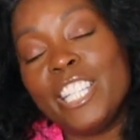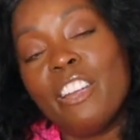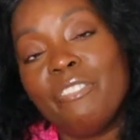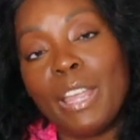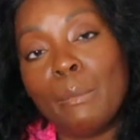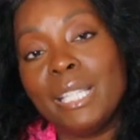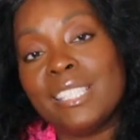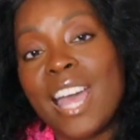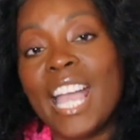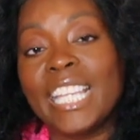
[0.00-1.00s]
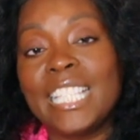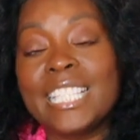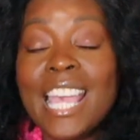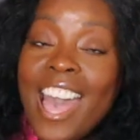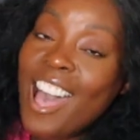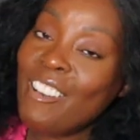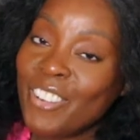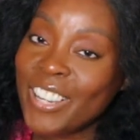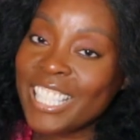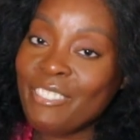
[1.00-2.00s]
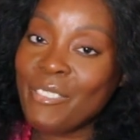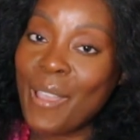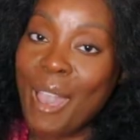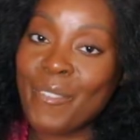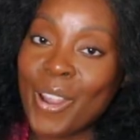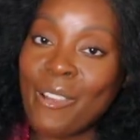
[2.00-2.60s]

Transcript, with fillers: in your family stockings. Of course, if you haven't